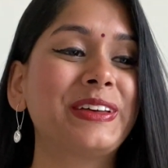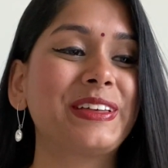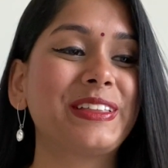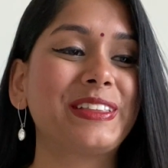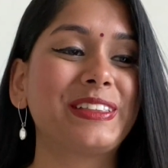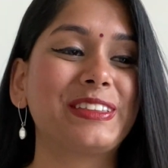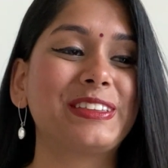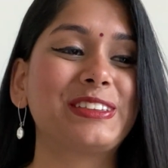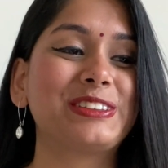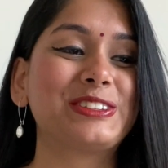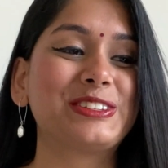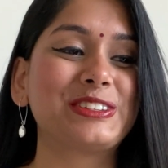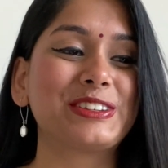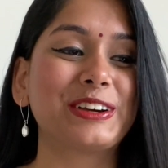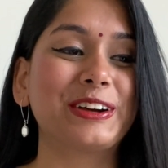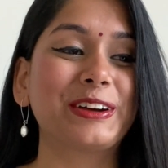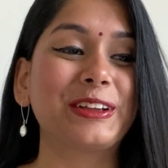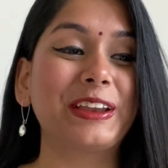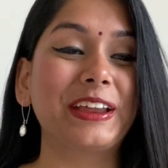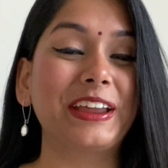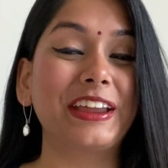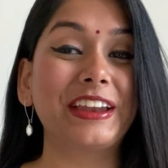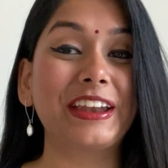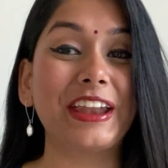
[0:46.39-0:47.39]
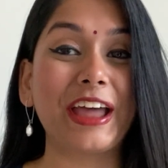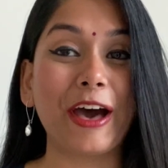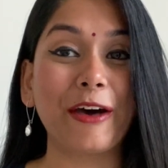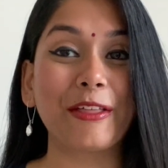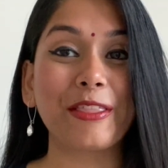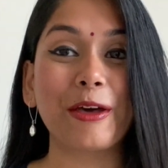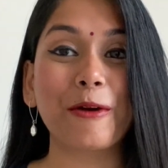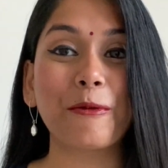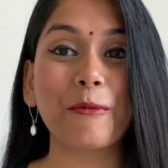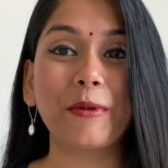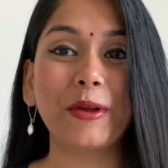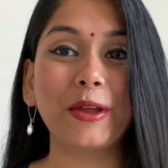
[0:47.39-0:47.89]
this journey now
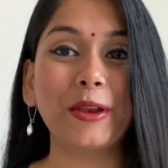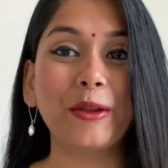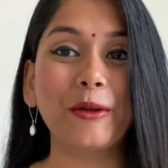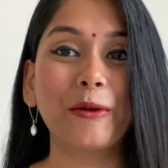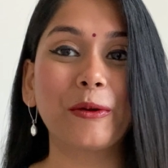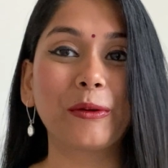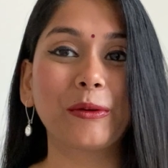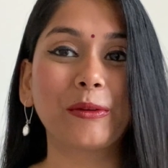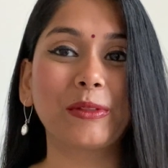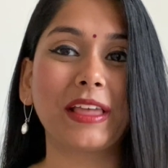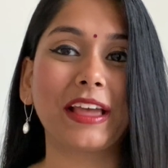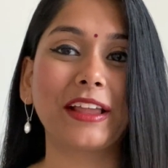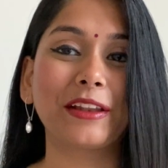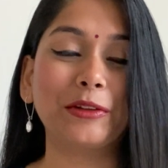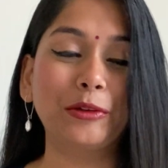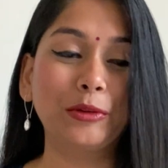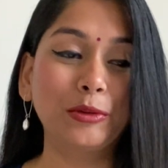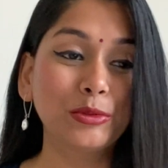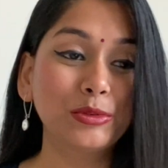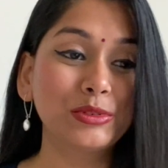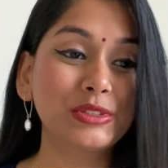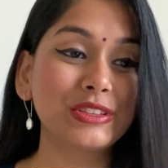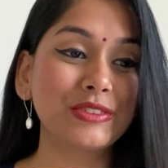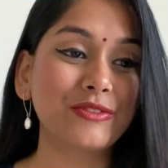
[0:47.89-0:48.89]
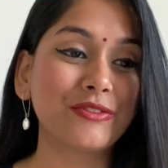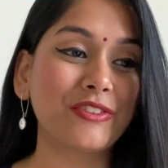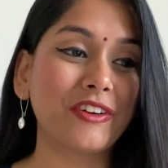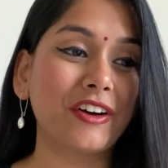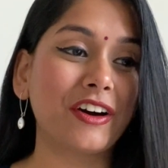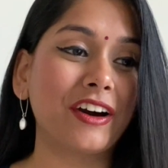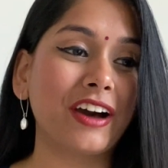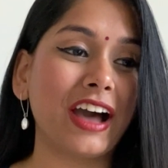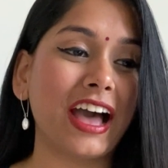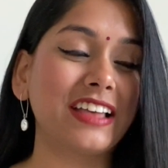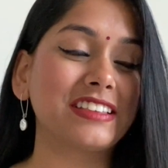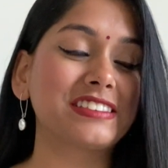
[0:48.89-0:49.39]
that we know that
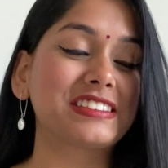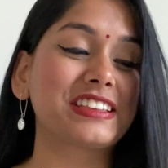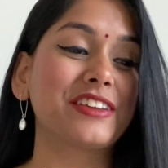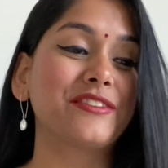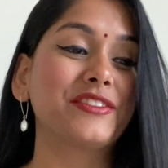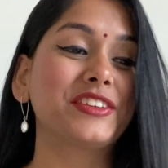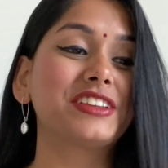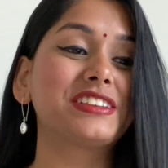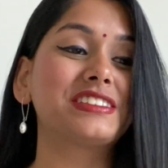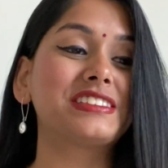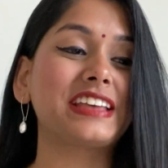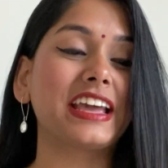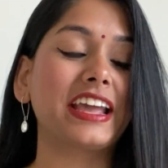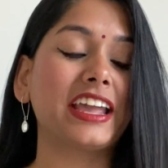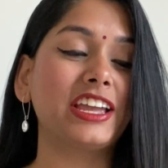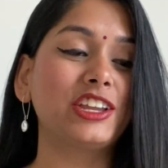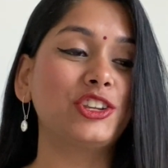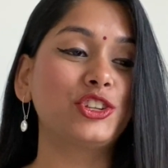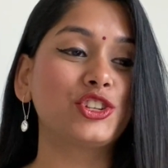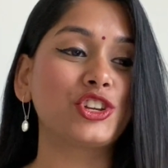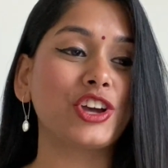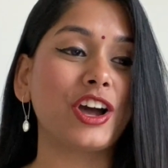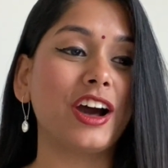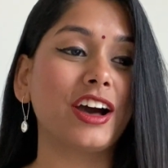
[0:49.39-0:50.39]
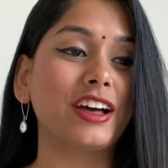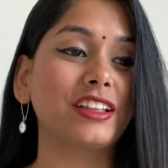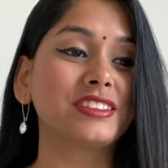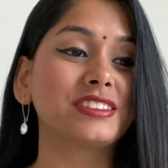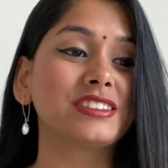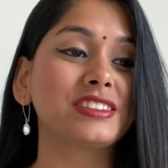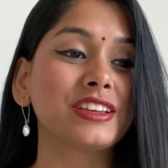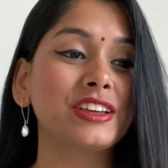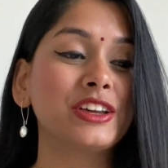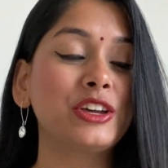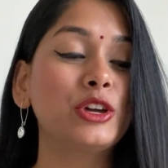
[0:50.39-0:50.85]
Lucifer has given a second chance